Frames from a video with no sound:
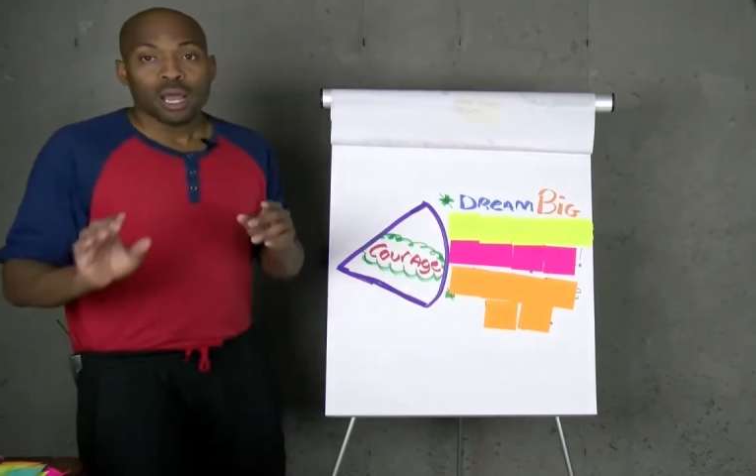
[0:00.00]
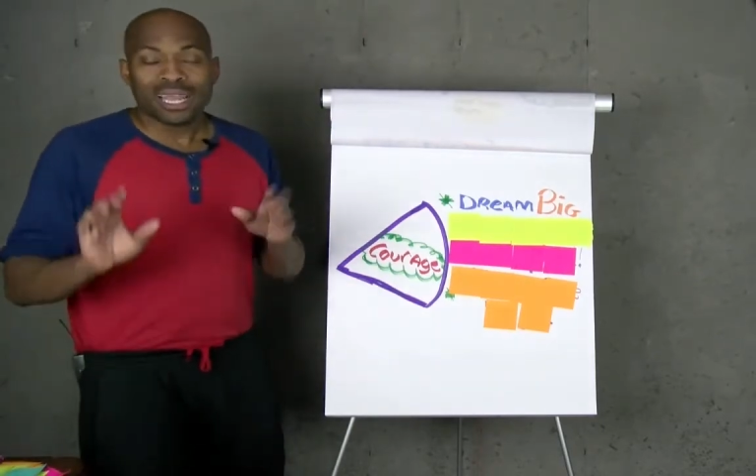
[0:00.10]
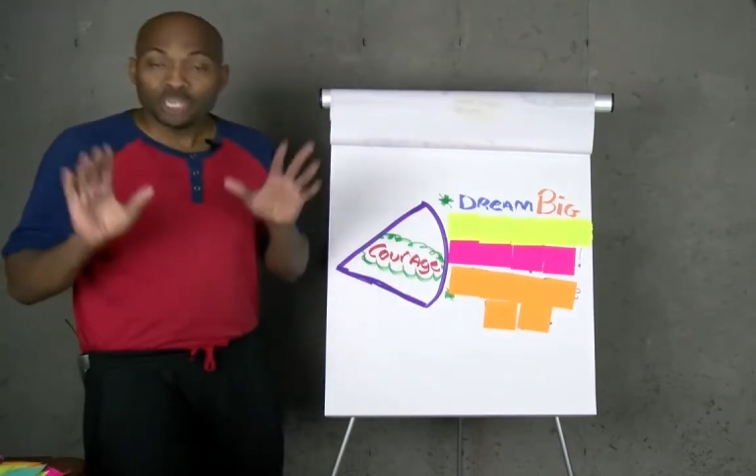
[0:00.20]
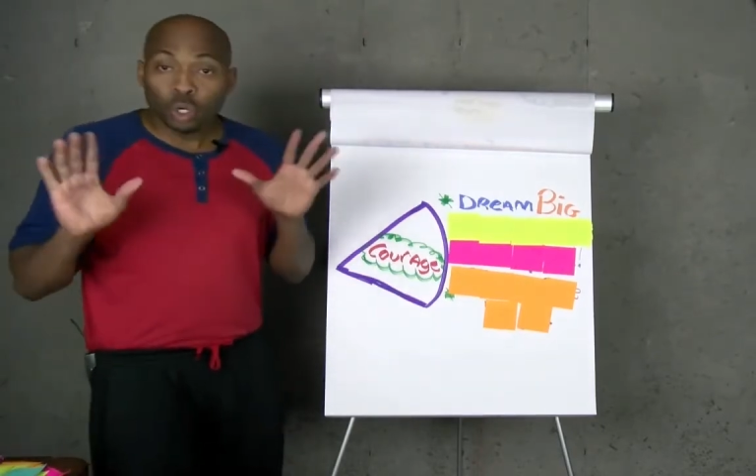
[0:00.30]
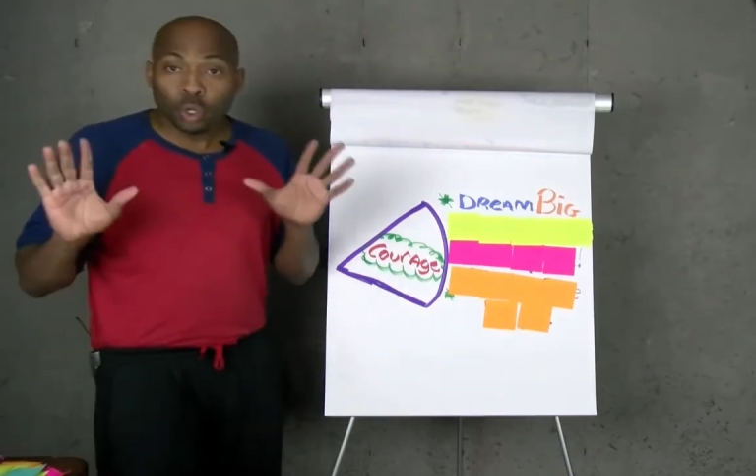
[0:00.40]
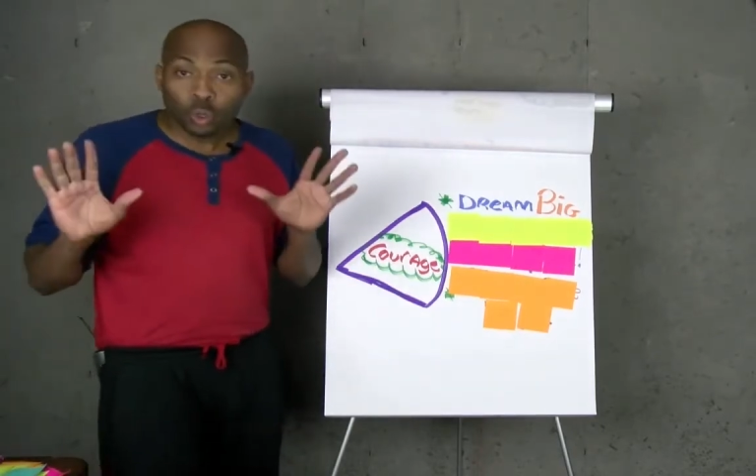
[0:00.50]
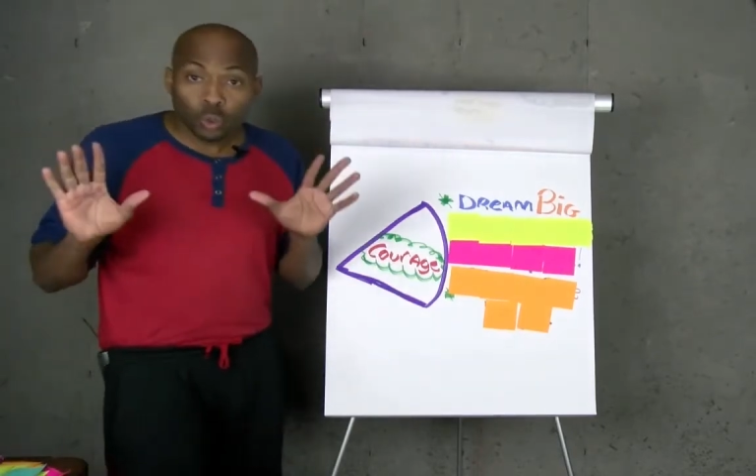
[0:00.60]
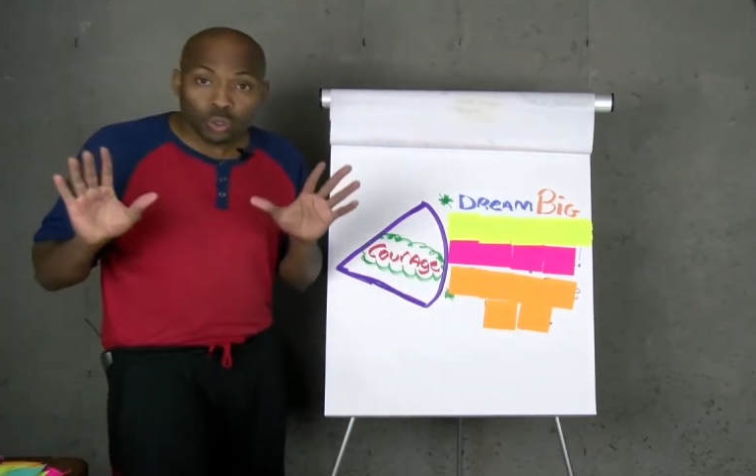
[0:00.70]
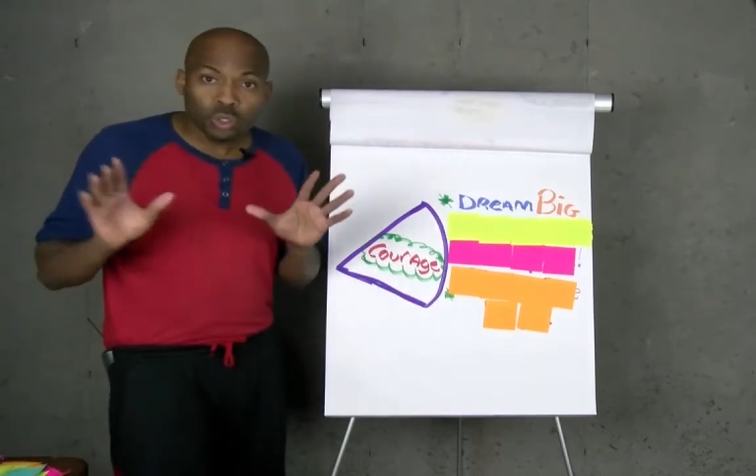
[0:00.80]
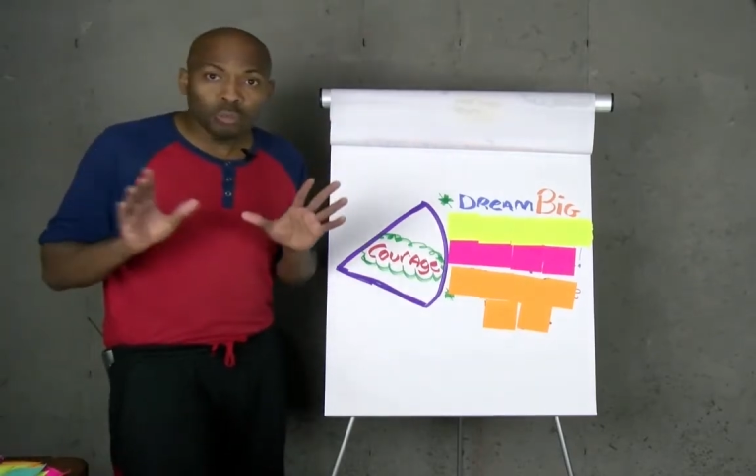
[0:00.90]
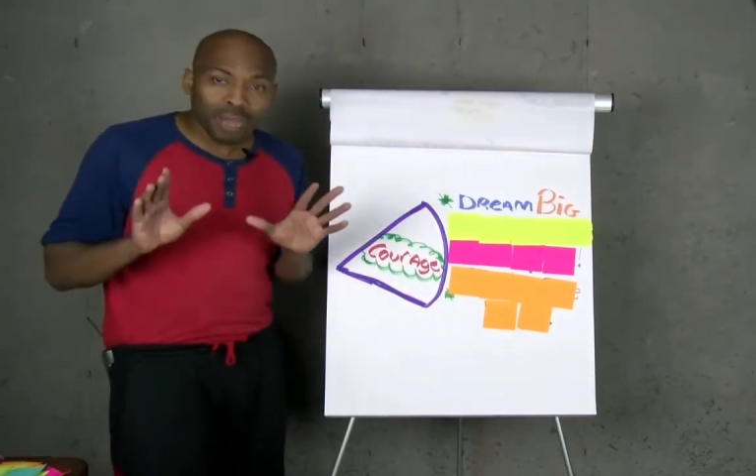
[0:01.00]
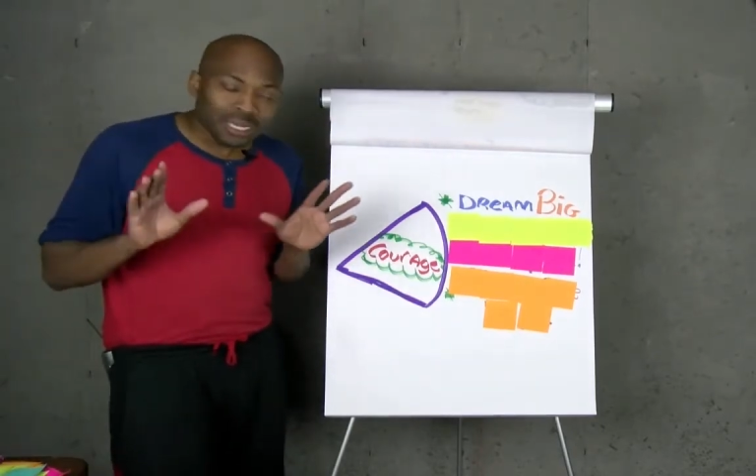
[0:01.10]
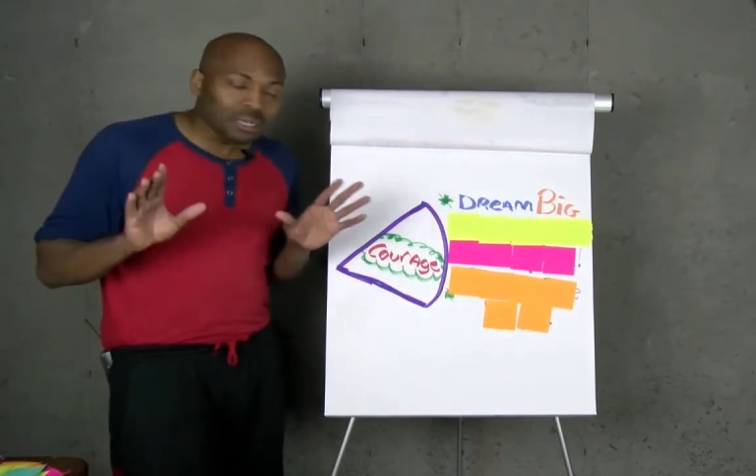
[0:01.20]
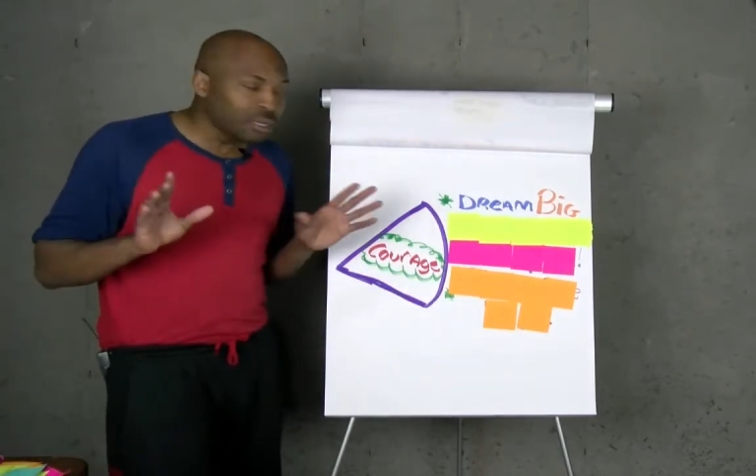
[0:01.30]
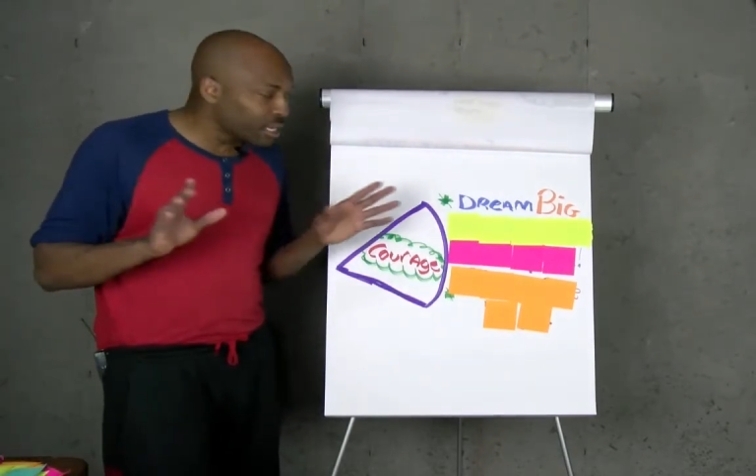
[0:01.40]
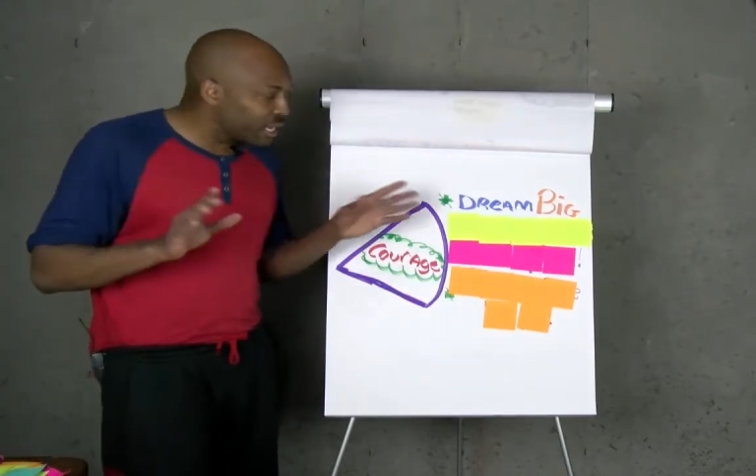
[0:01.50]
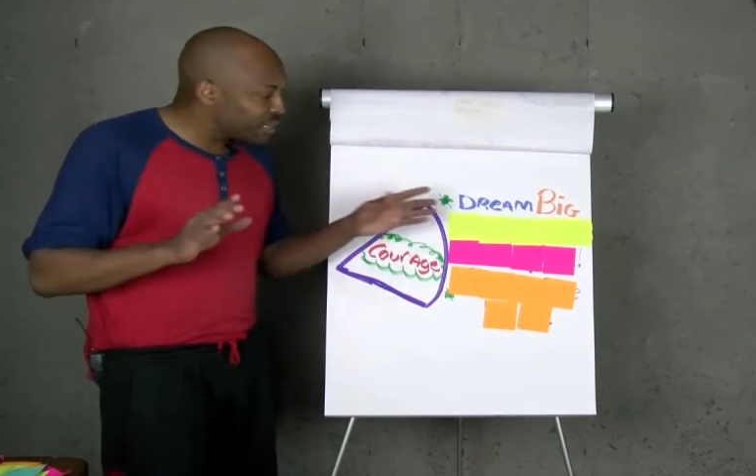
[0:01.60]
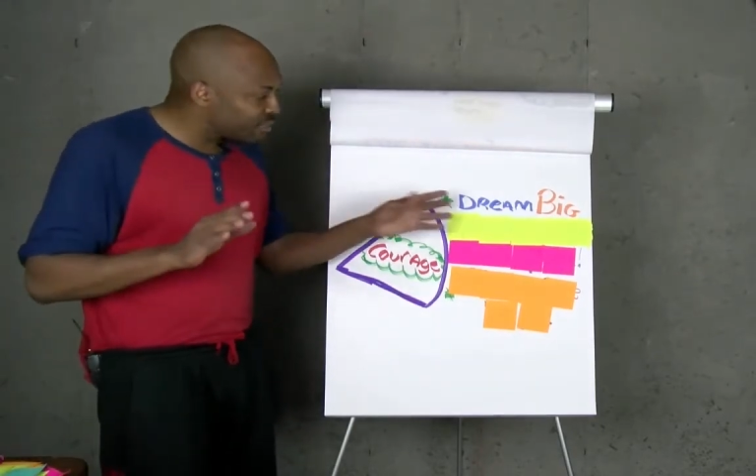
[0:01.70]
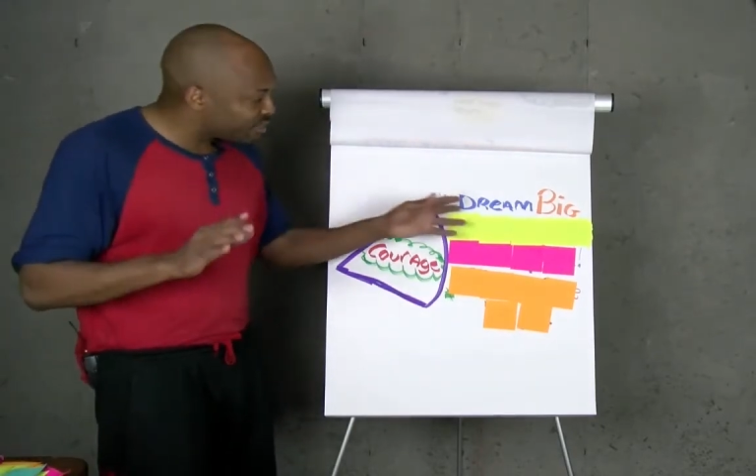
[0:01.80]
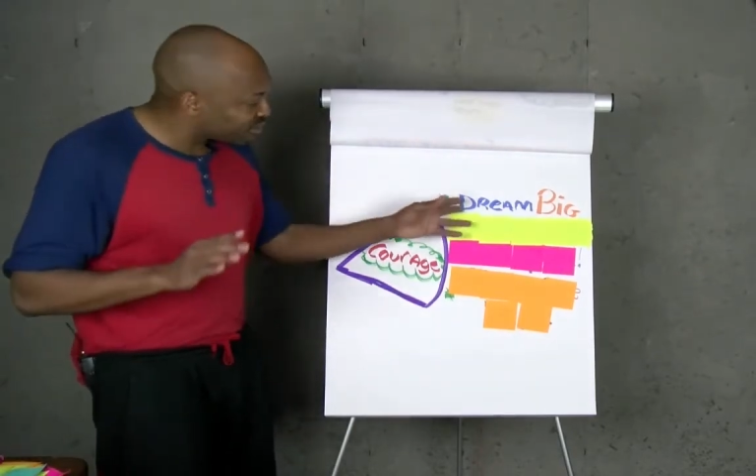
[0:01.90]
I know you might look
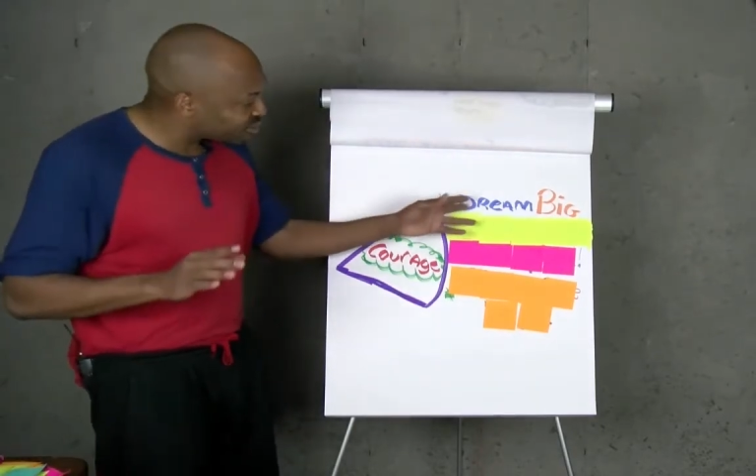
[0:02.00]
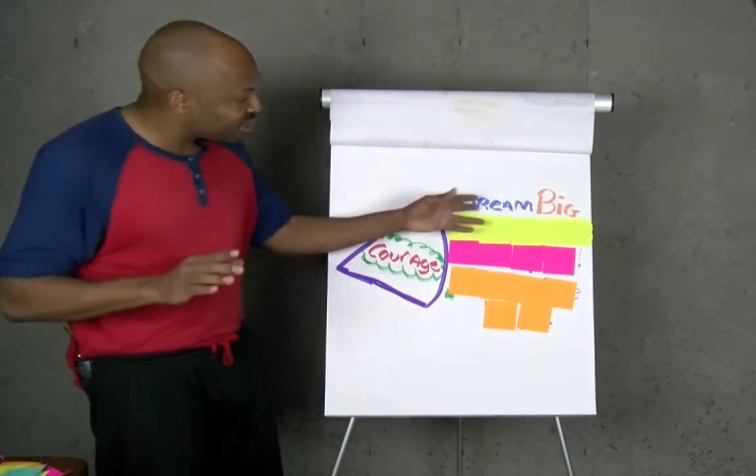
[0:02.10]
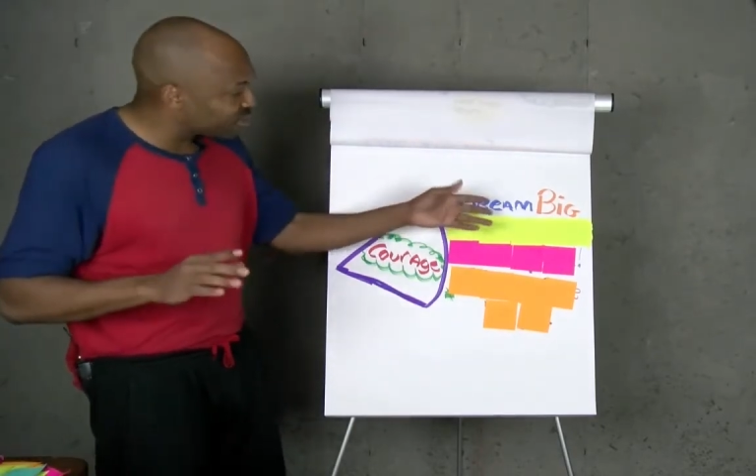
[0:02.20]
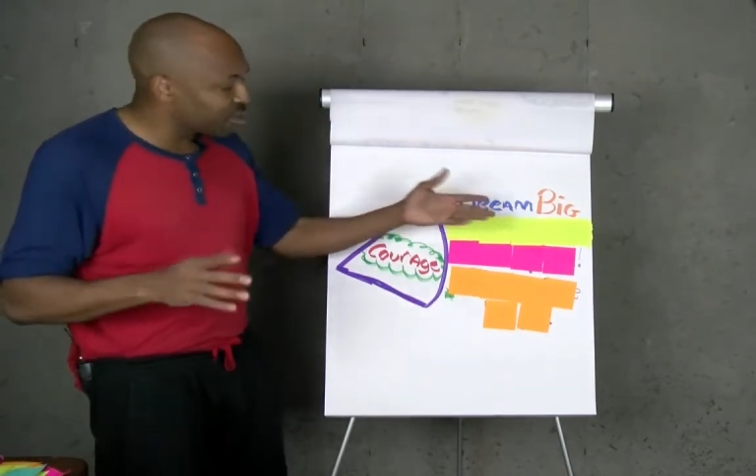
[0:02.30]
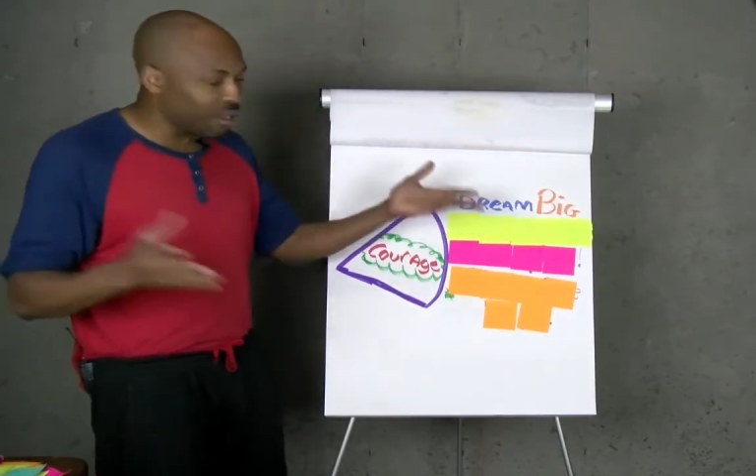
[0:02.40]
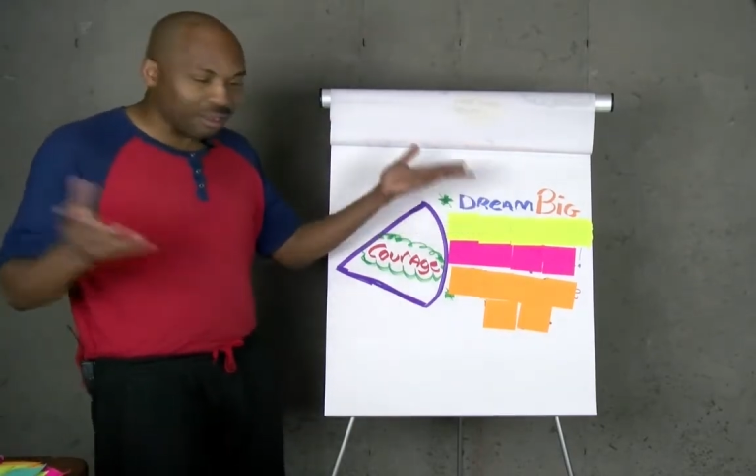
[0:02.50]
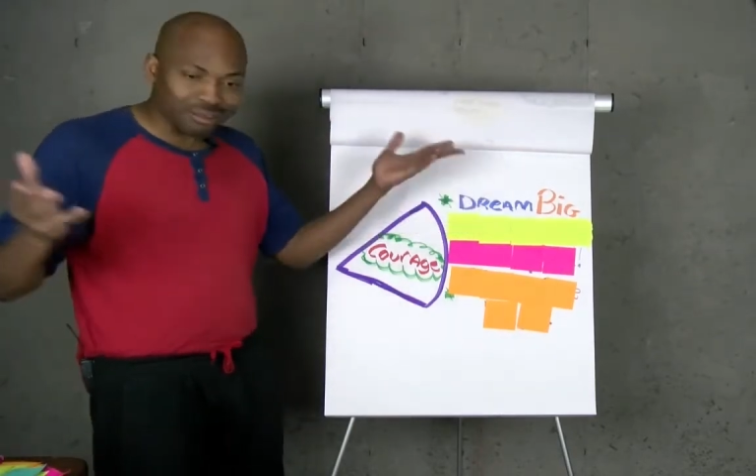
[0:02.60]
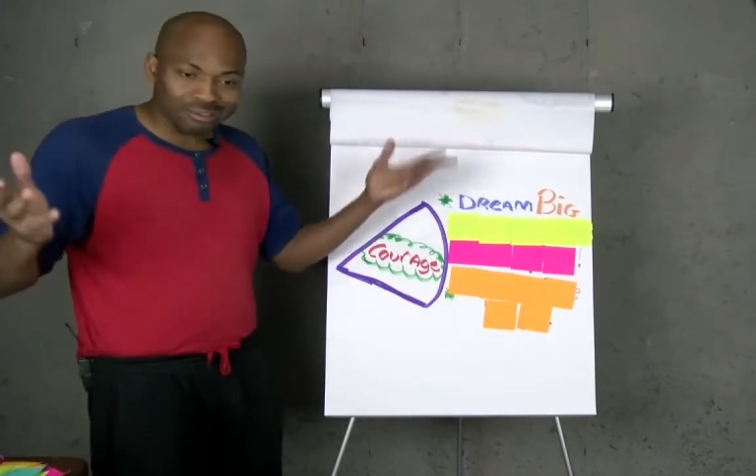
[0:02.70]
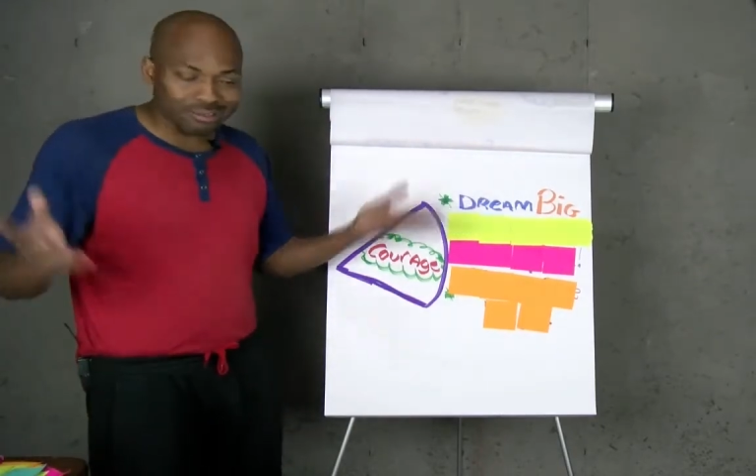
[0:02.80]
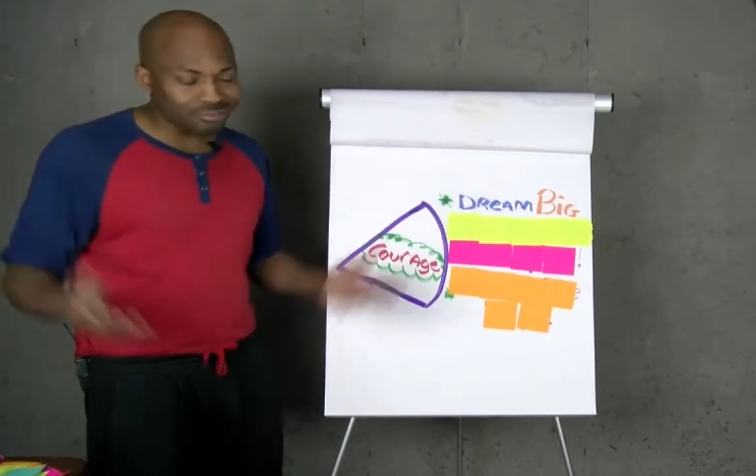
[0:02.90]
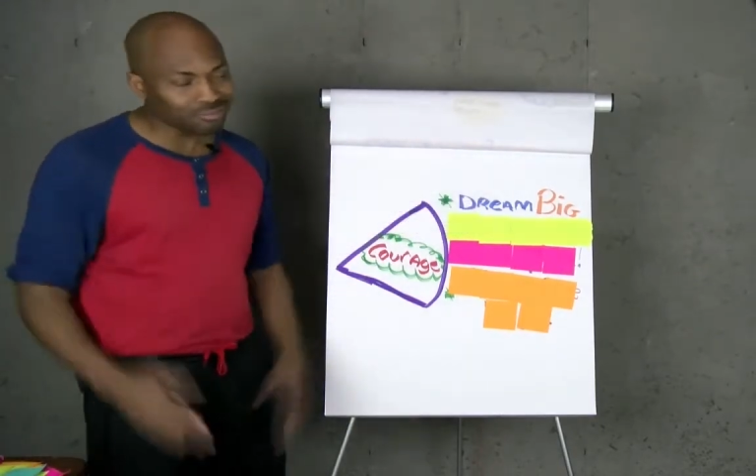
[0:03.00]
at this as, oh,